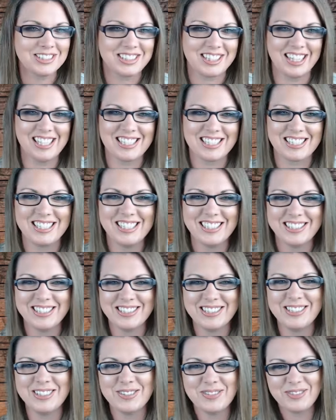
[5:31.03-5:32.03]
thinks this.
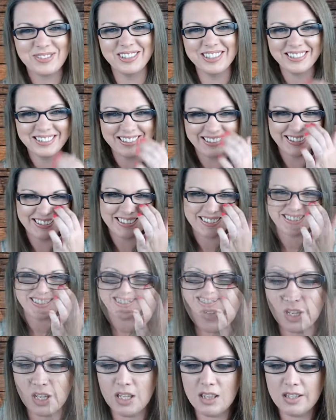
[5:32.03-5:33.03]

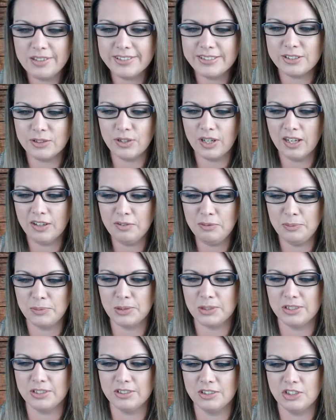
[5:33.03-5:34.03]
Atheists don't have
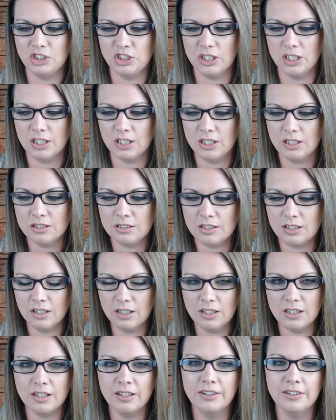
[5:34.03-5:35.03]
morals, Shannon.
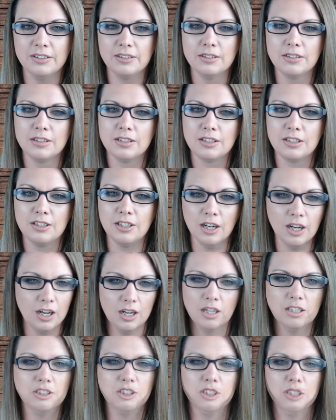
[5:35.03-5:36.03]
God.
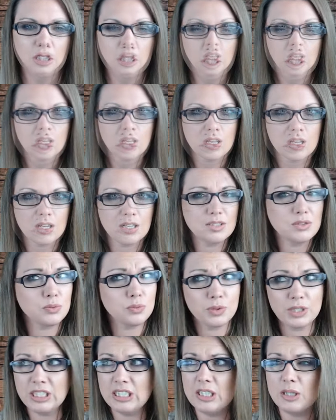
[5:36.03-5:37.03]
God, Shannon. It's
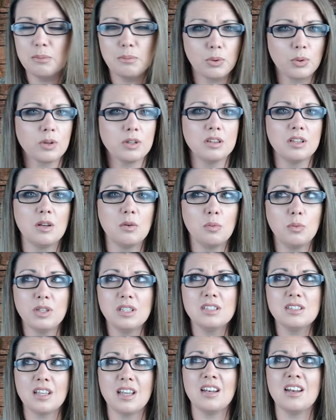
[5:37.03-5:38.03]
really important that
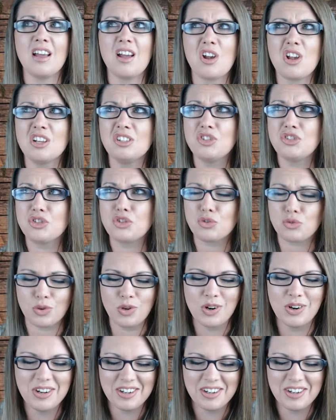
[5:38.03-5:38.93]
we send a strong